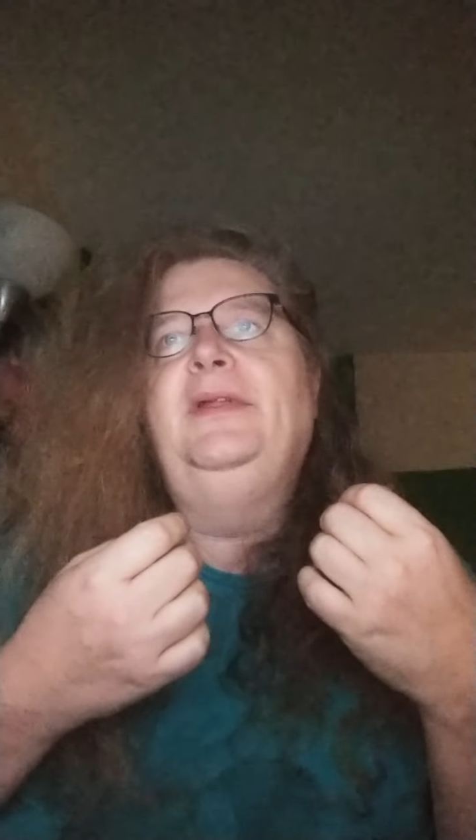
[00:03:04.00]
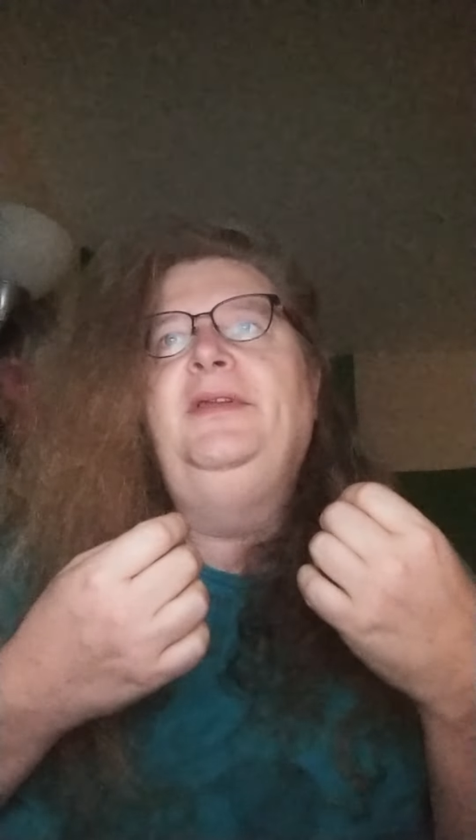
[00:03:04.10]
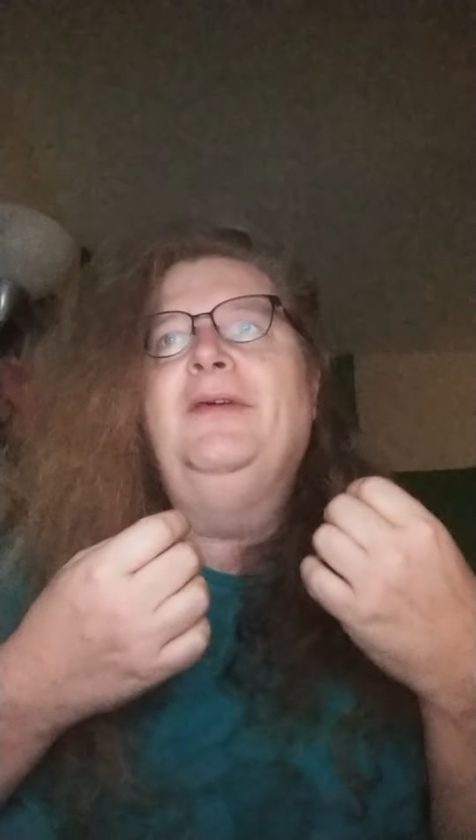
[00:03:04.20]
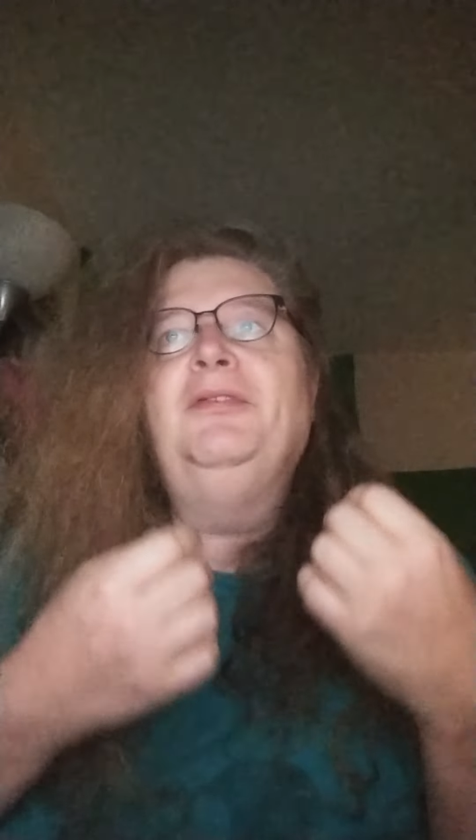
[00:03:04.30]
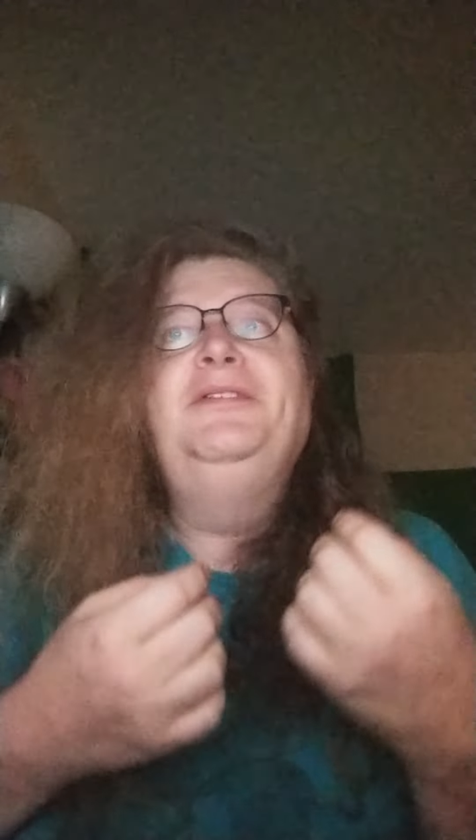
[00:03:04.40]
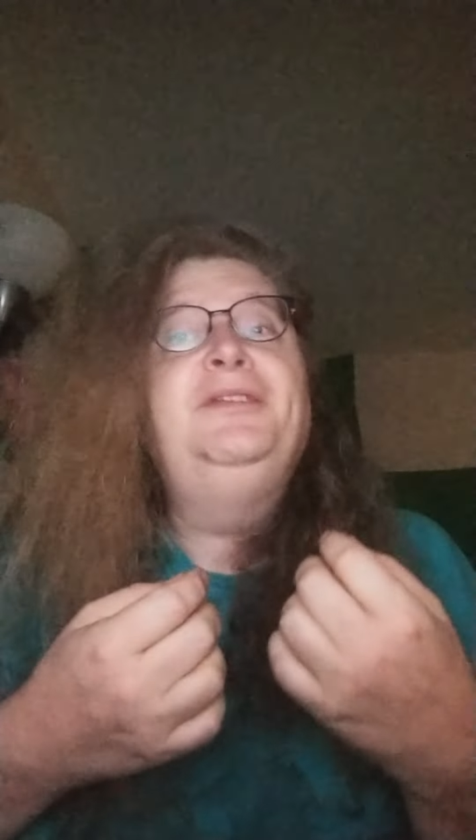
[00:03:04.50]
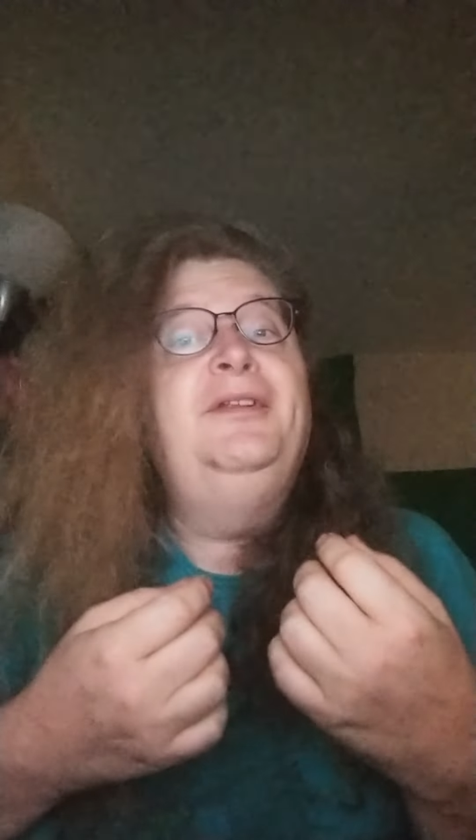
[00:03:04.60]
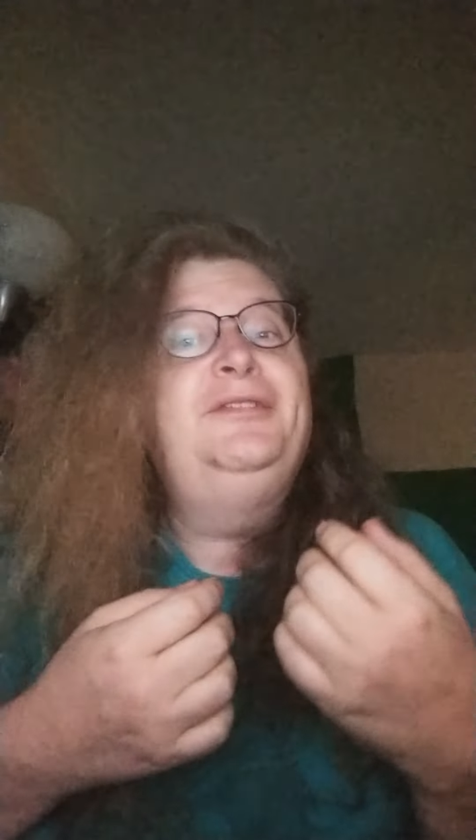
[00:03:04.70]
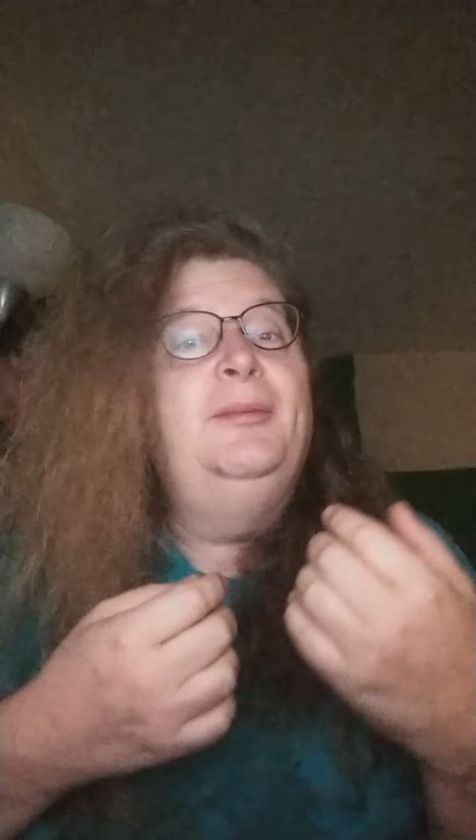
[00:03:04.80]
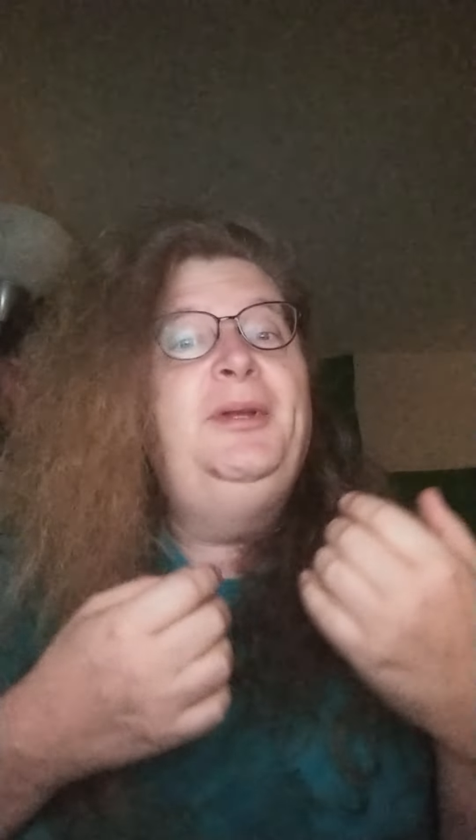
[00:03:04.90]
Never listen to
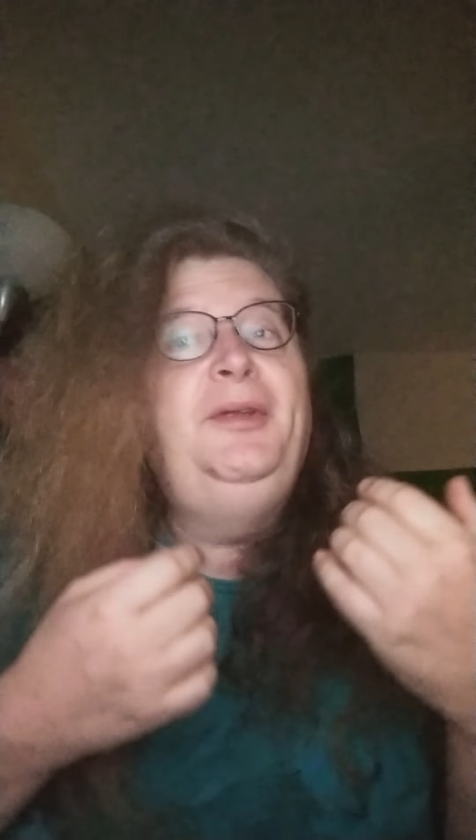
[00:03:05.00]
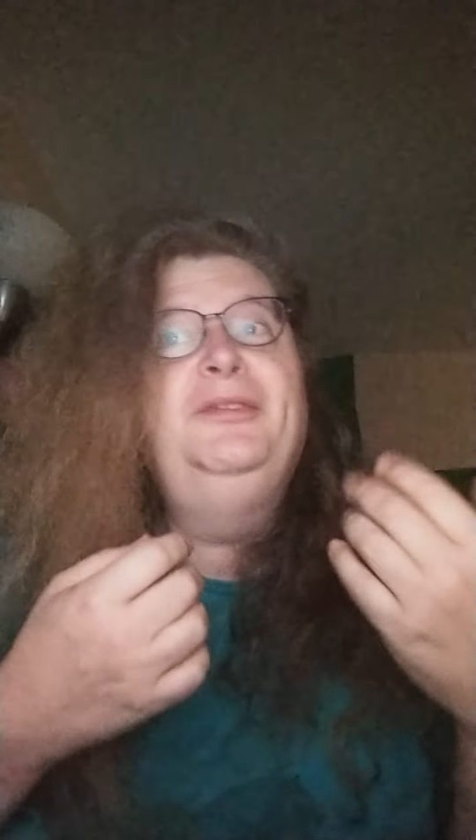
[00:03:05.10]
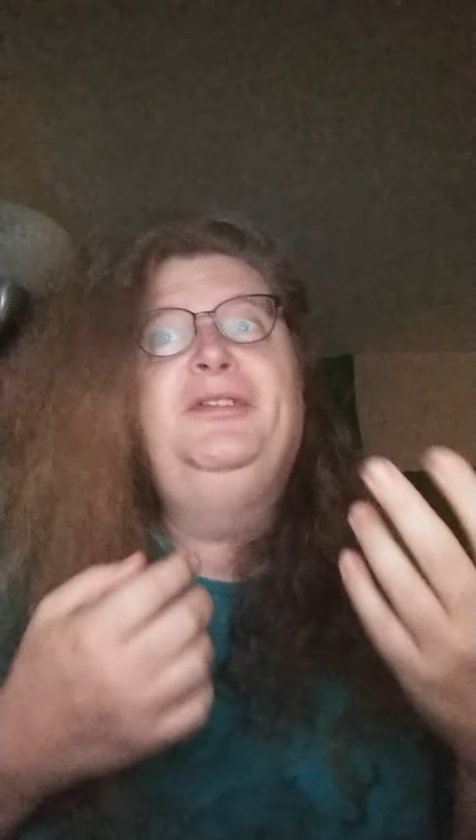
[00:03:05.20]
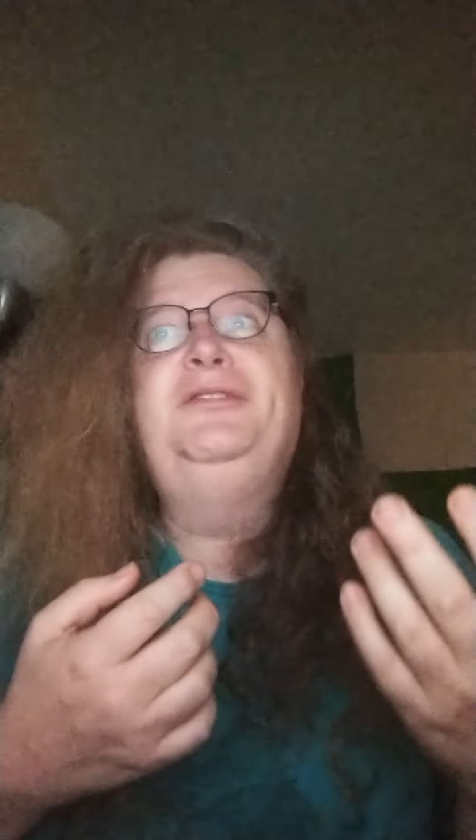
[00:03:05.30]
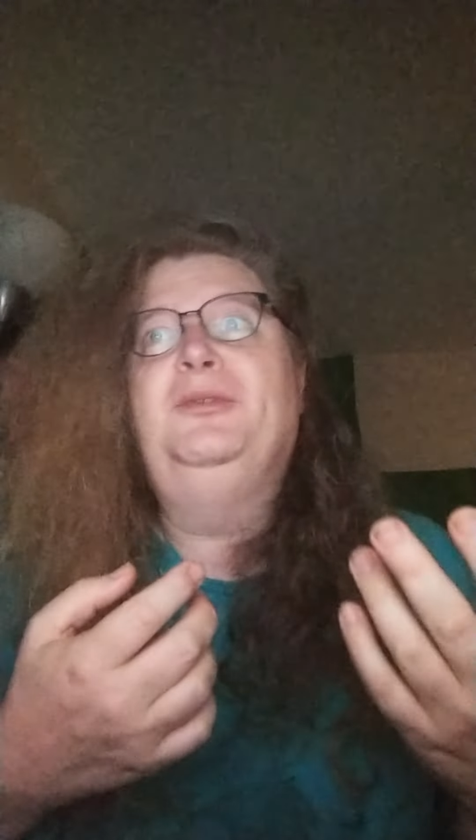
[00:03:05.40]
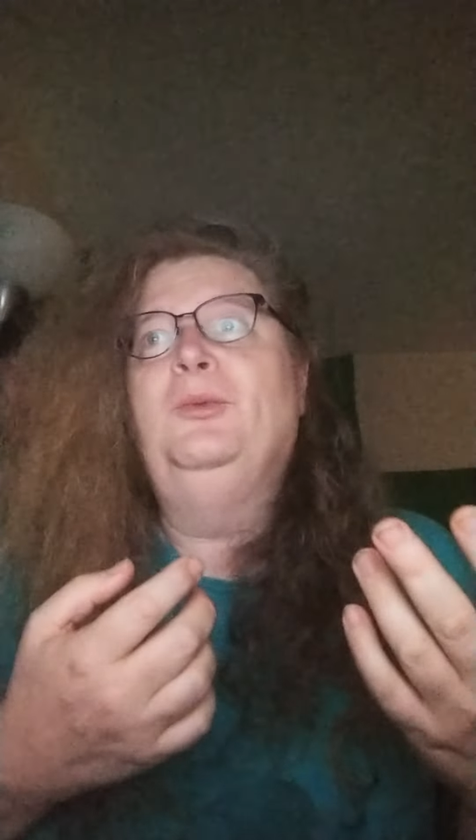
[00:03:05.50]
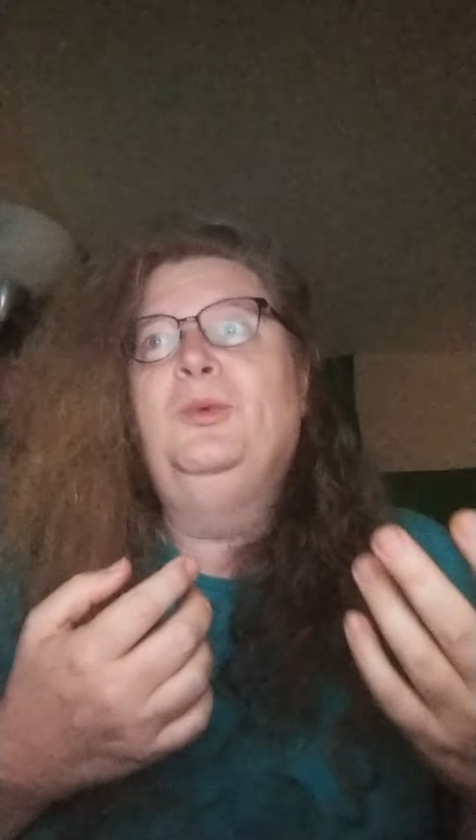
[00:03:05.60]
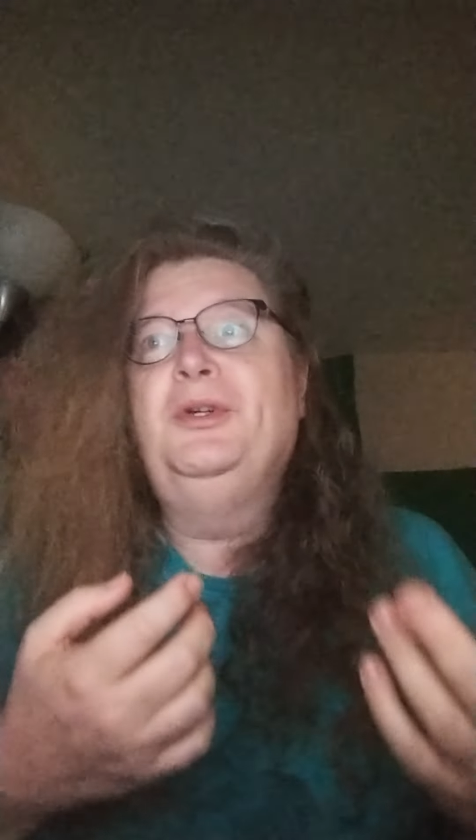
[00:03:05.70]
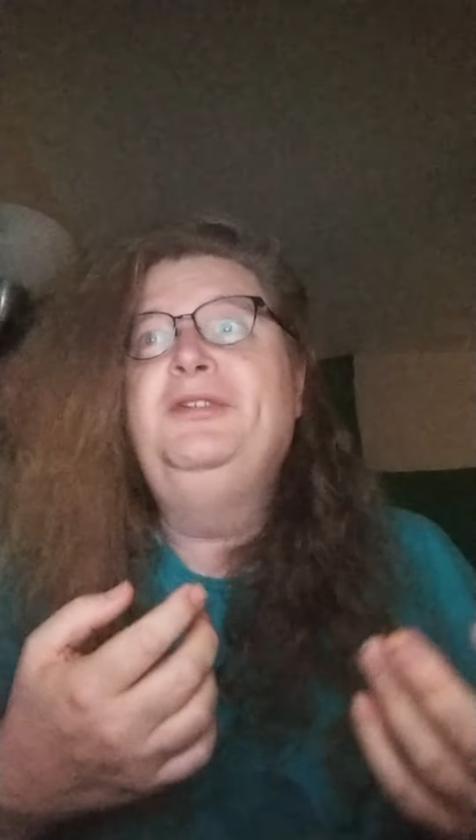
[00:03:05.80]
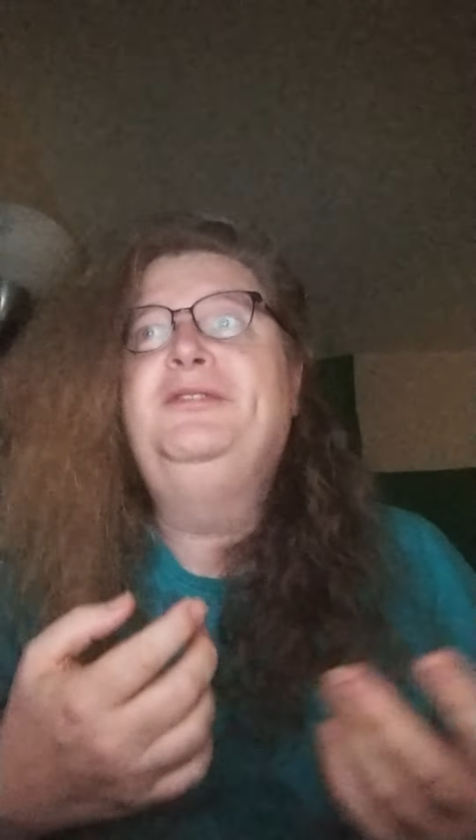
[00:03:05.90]
somebody who says
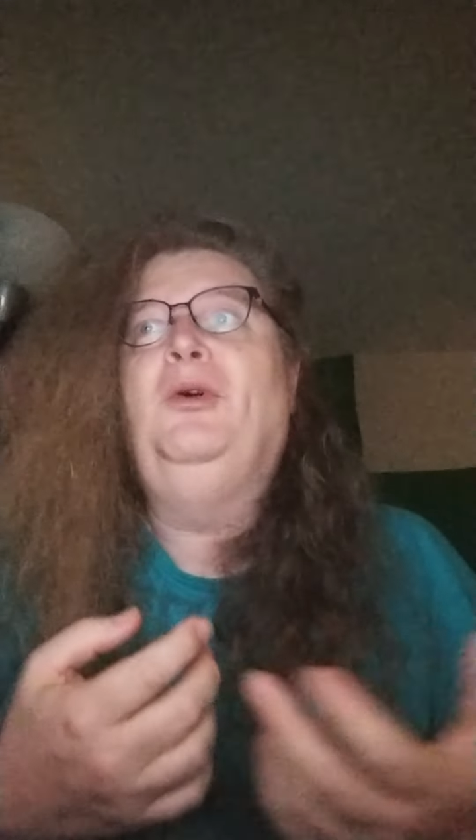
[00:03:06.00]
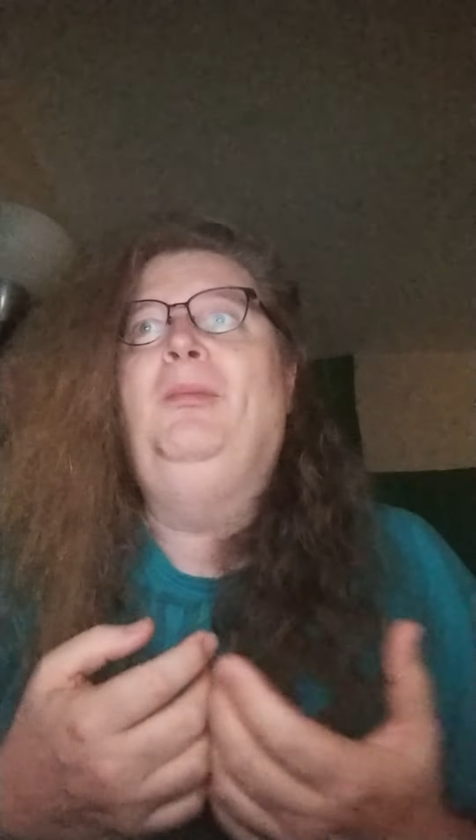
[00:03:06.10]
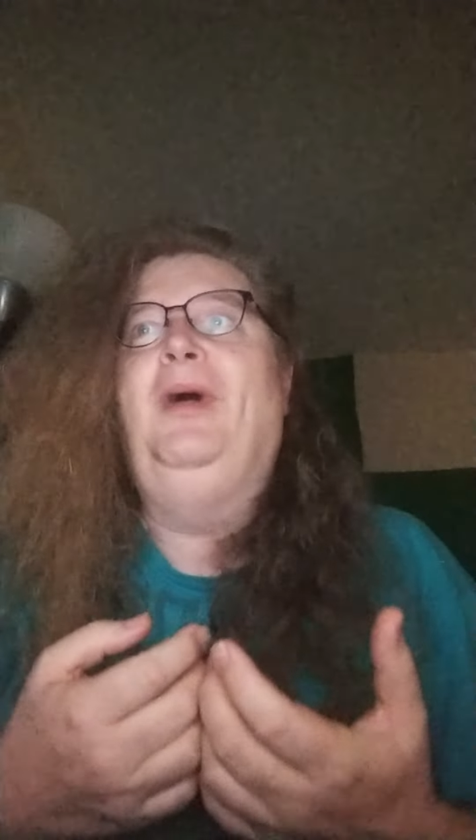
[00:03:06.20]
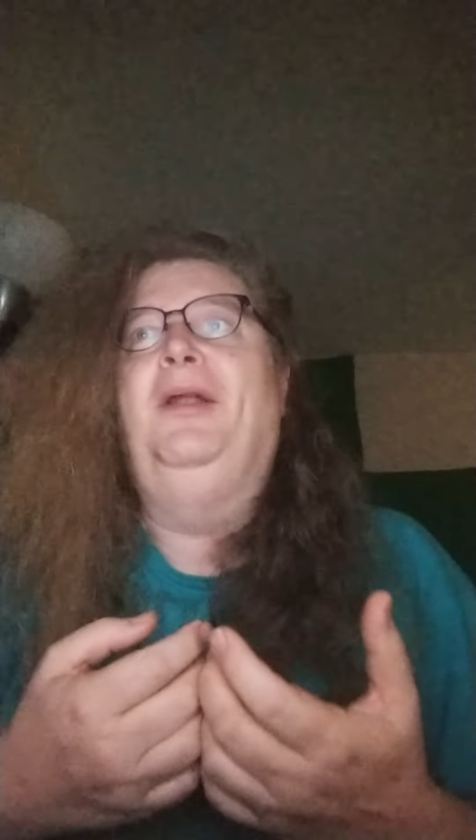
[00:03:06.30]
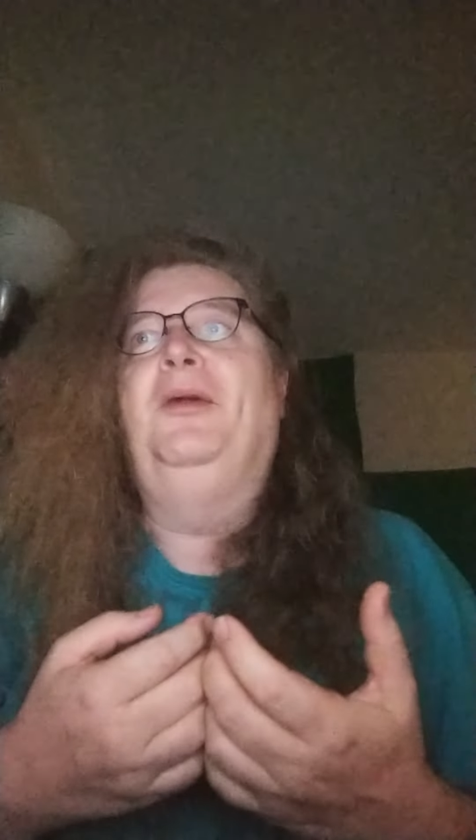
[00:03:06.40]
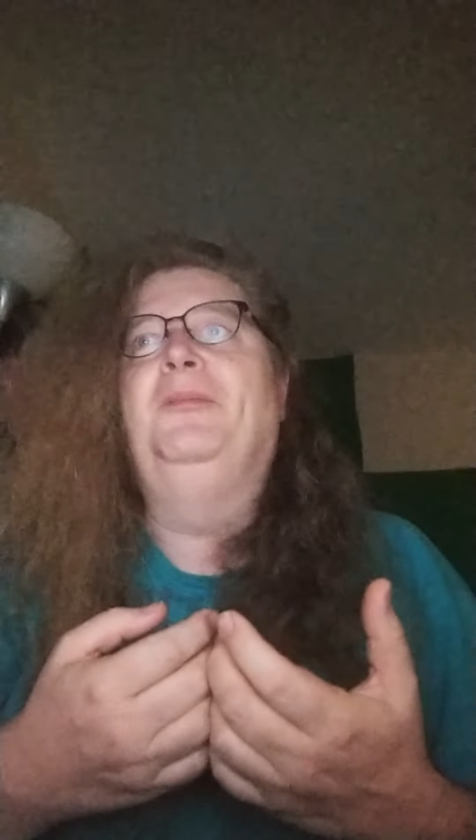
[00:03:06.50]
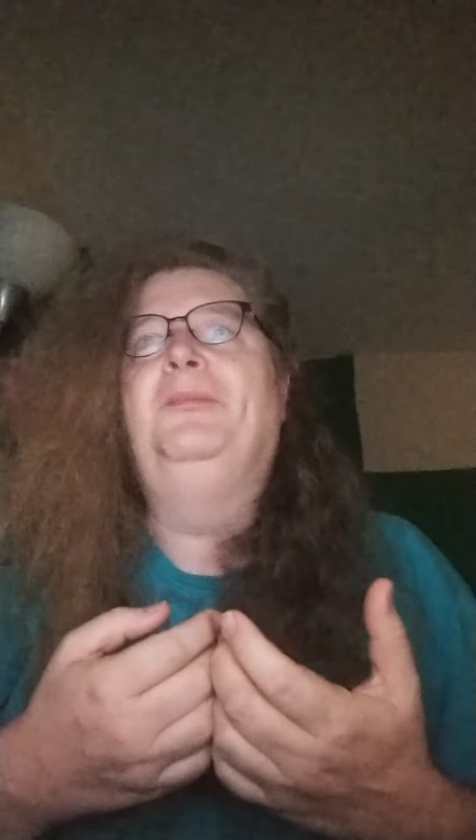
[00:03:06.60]
words don't matter.